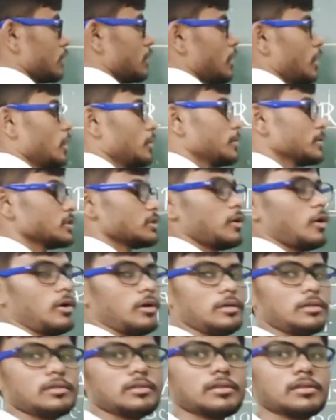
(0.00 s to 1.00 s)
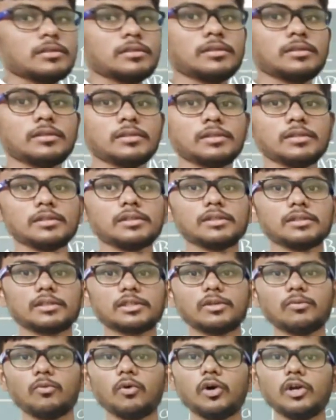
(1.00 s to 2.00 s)
How much long?
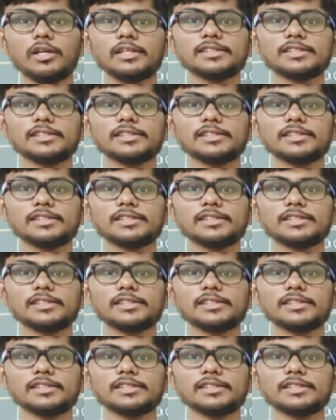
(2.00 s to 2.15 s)
The wall